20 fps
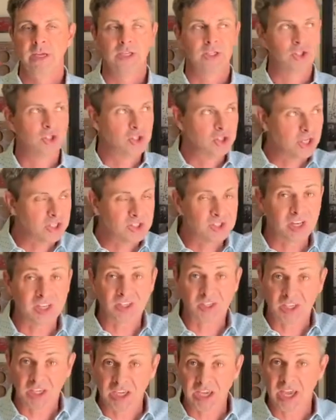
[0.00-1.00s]
just
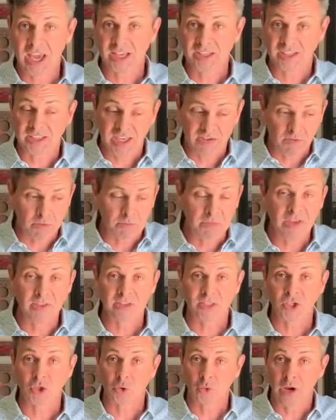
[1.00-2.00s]
as He has given me the
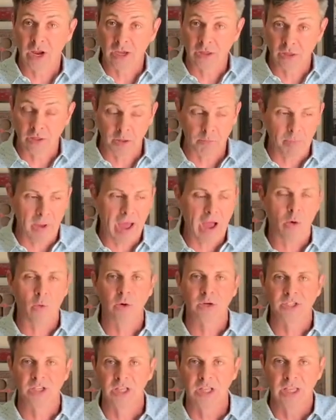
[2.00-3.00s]
strength and the
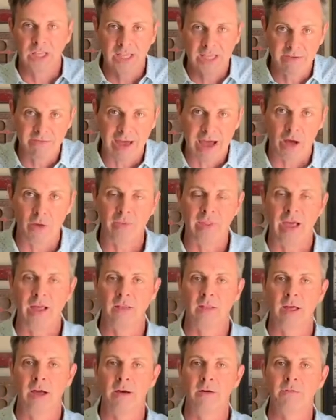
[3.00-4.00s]
power to live out
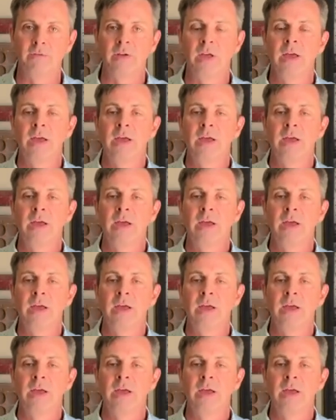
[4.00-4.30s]
that love,